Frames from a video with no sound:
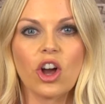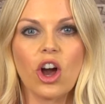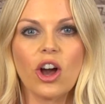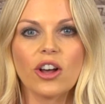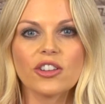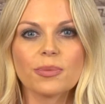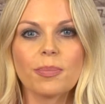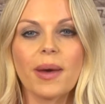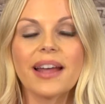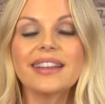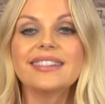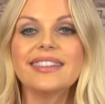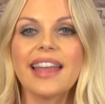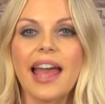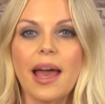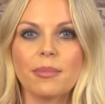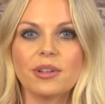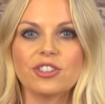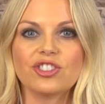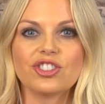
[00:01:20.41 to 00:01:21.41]
caused by
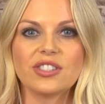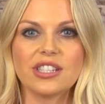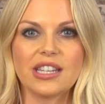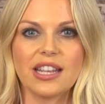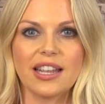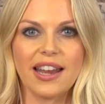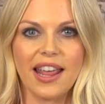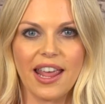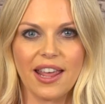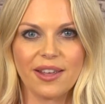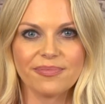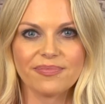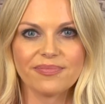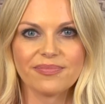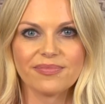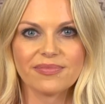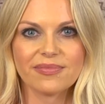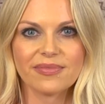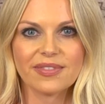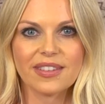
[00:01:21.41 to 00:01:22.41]
damaged DNA.
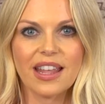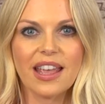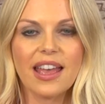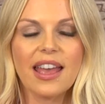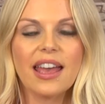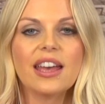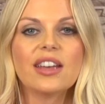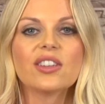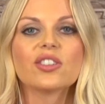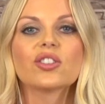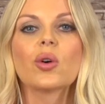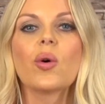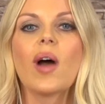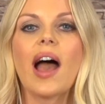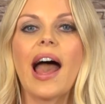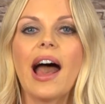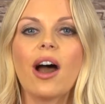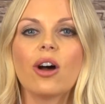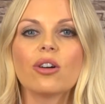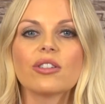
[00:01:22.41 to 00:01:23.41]
So
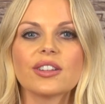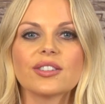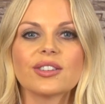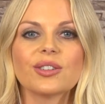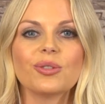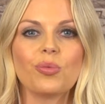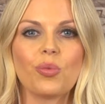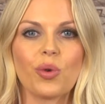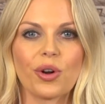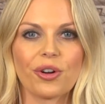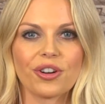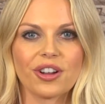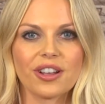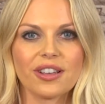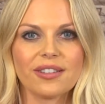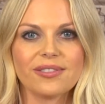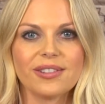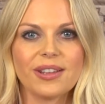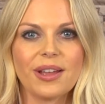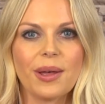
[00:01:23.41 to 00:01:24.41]
how does it work?
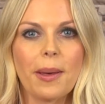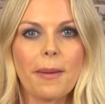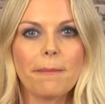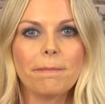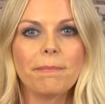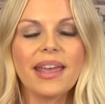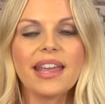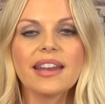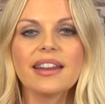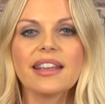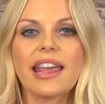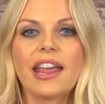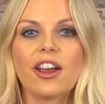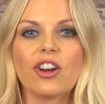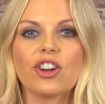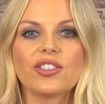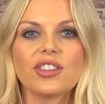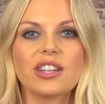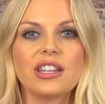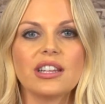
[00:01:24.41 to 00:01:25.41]

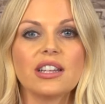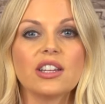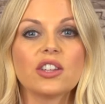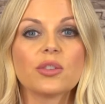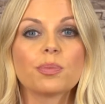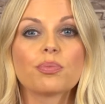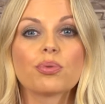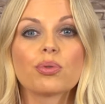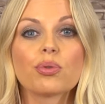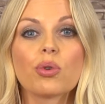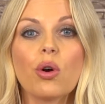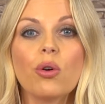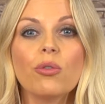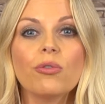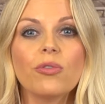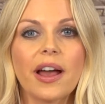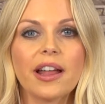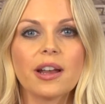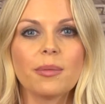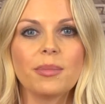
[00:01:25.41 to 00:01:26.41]
Beta-carotene is
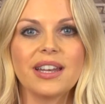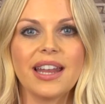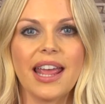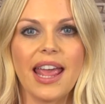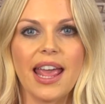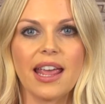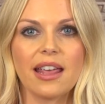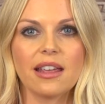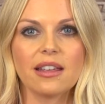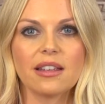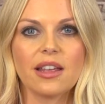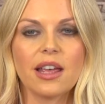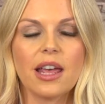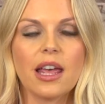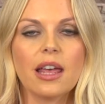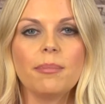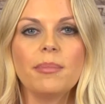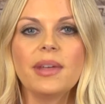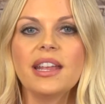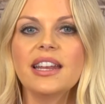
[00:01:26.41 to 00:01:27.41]
pro-vitamin A,
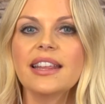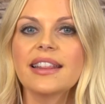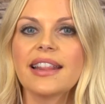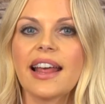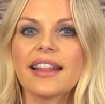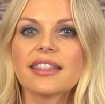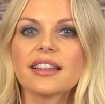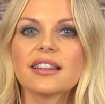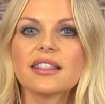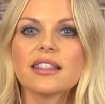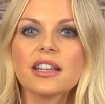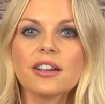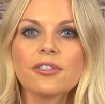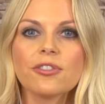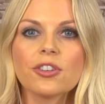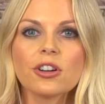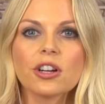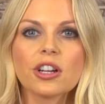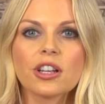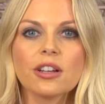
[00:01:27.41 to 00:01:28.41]
meaning that the
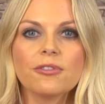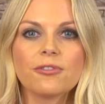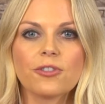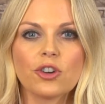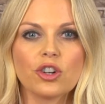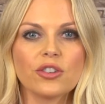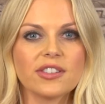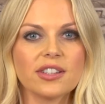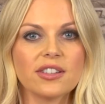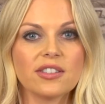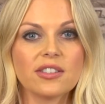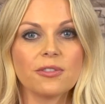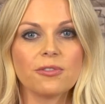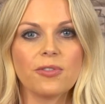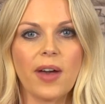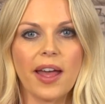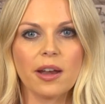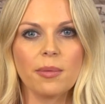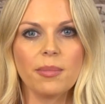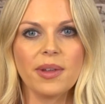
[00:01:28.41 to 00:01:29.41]
liver converts it to
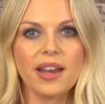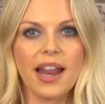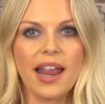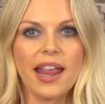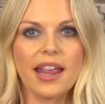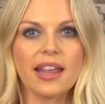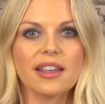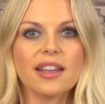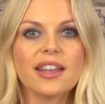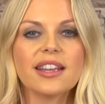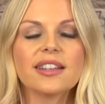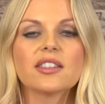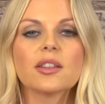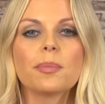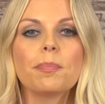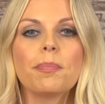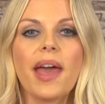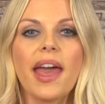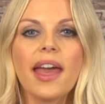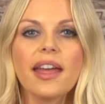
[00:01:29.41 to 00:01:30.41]
vitamin A
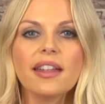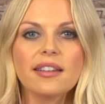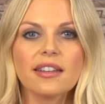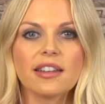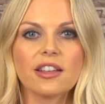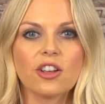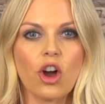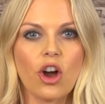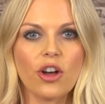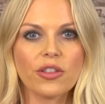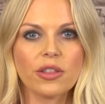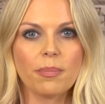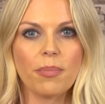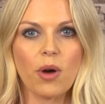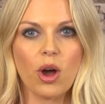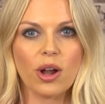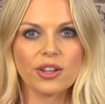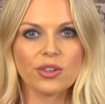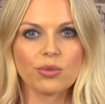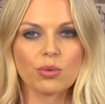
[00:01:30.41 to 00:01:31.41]
depending on the
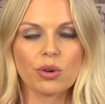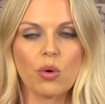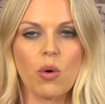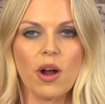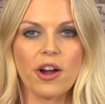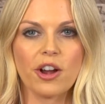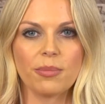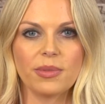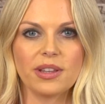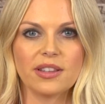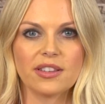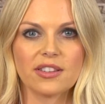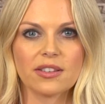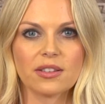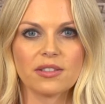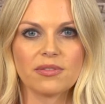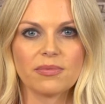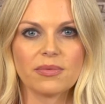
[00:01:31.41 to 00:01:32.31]
body's requirements.